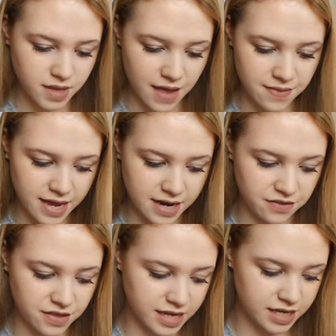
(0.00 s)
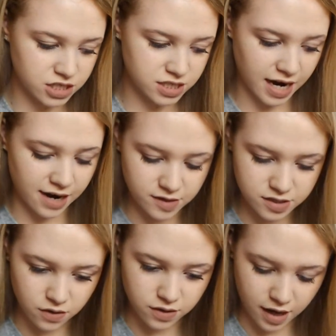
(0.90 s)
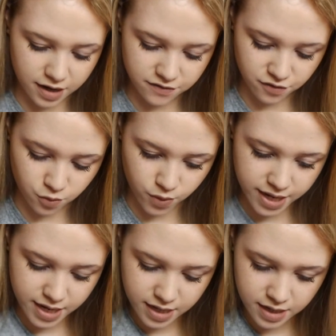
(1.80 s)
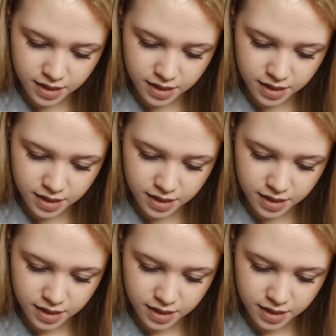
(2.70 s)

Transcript: And then I think it just carries on like for a week,